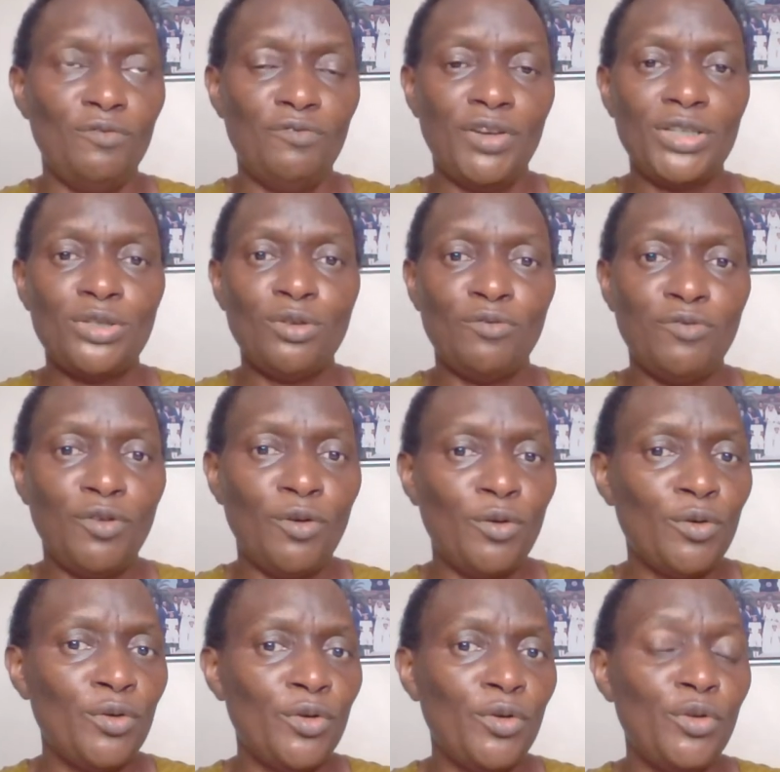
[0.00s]
first of
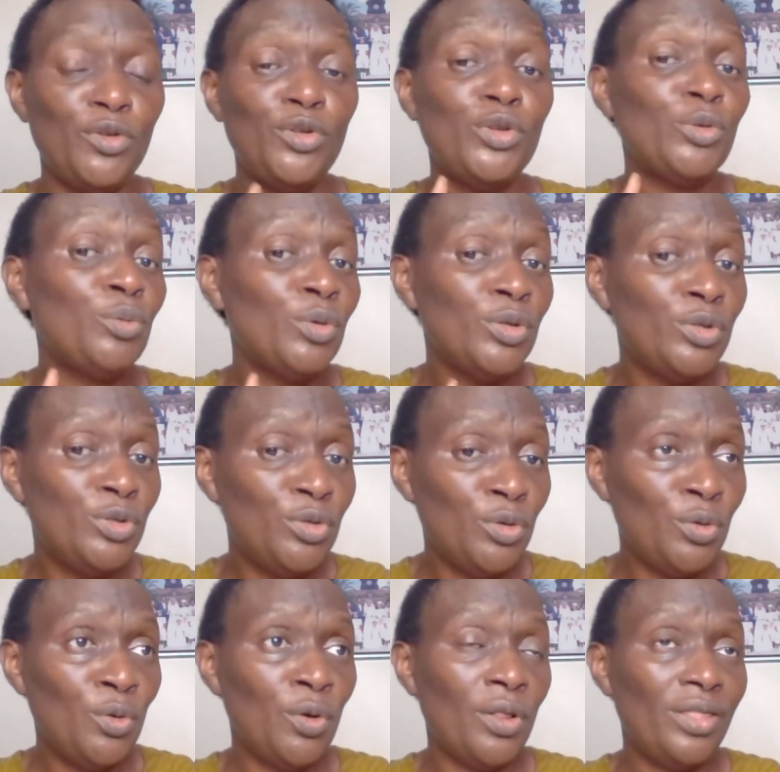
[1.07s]
all, you will
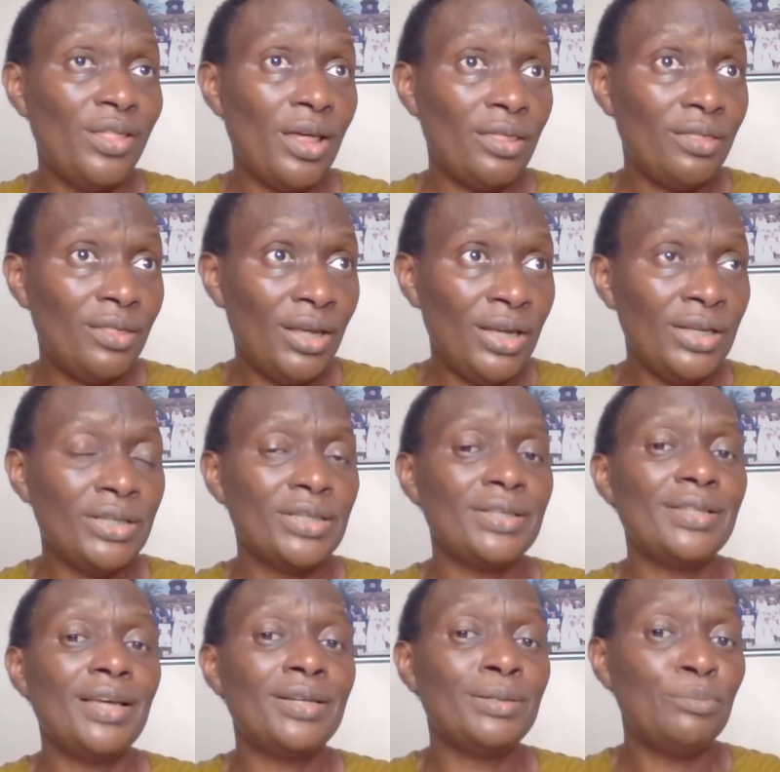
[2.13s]
do the things
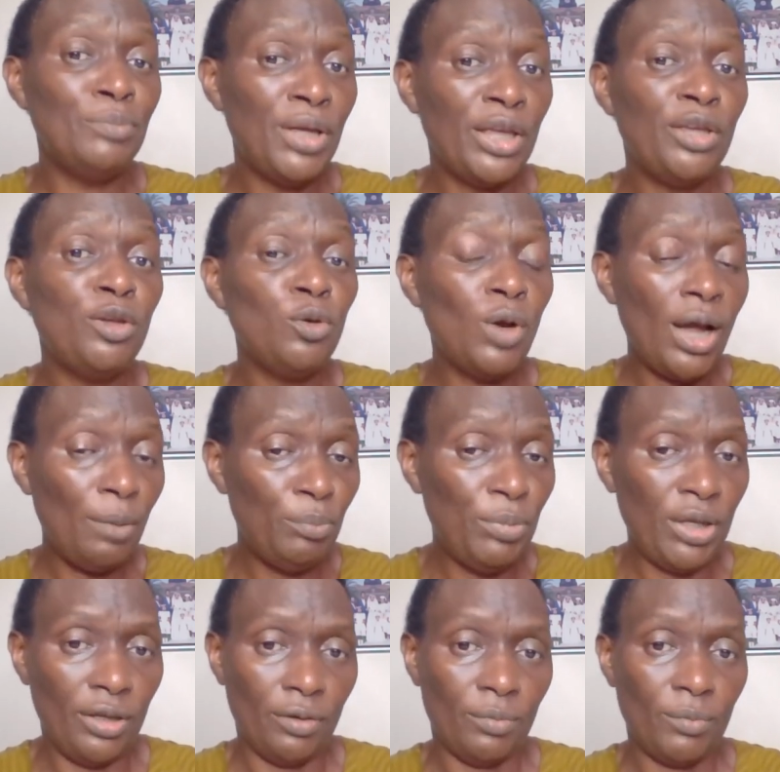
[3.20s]
that make you
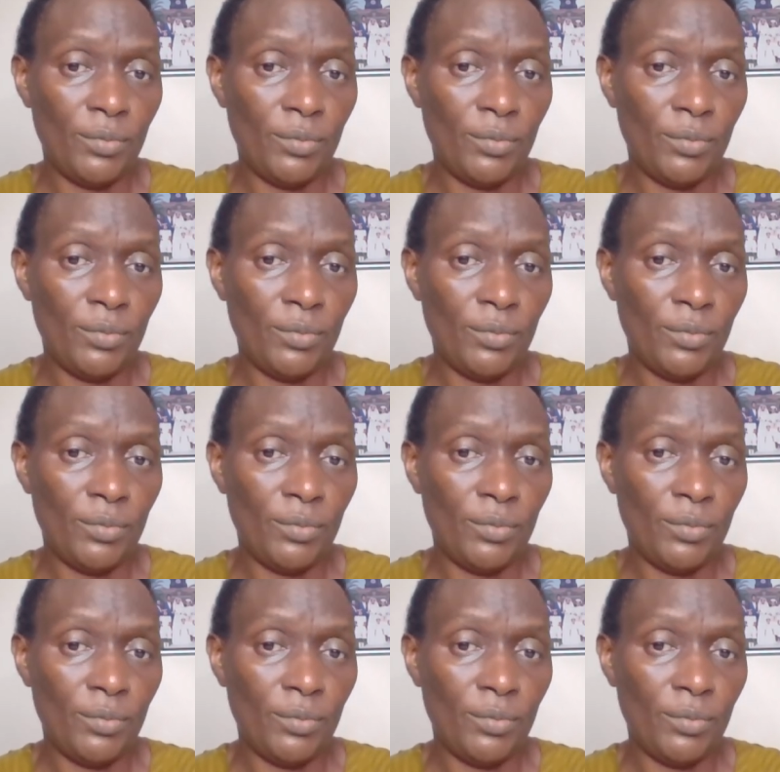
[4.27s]
happy.